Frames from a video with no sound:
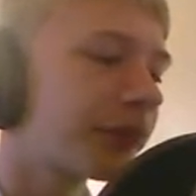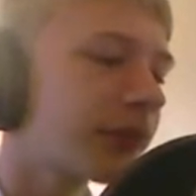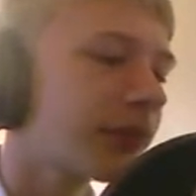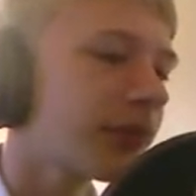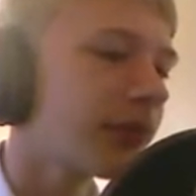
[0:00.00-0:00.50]

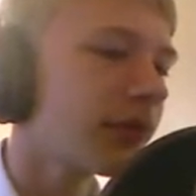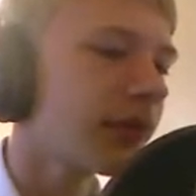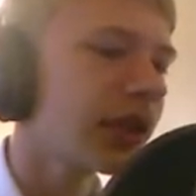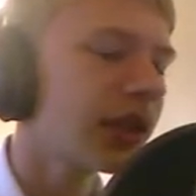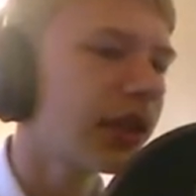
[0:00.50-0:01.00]

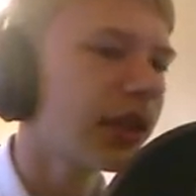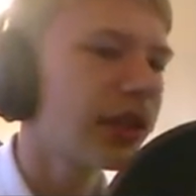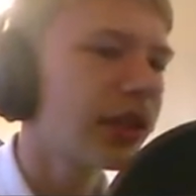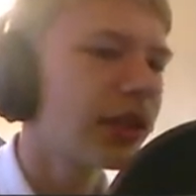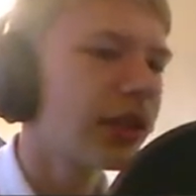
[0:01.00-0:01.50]

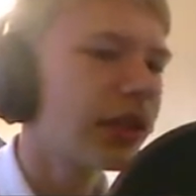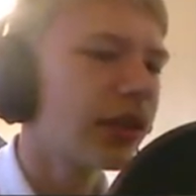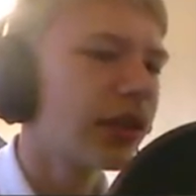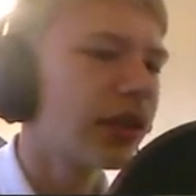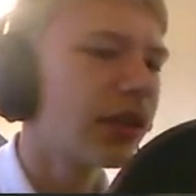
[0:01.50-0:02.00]

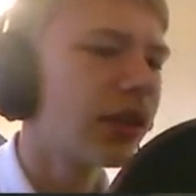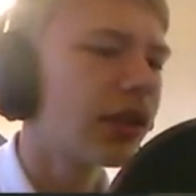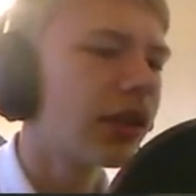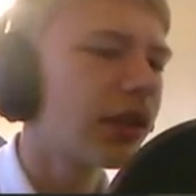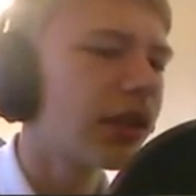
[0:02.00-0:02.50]
(no one is talking)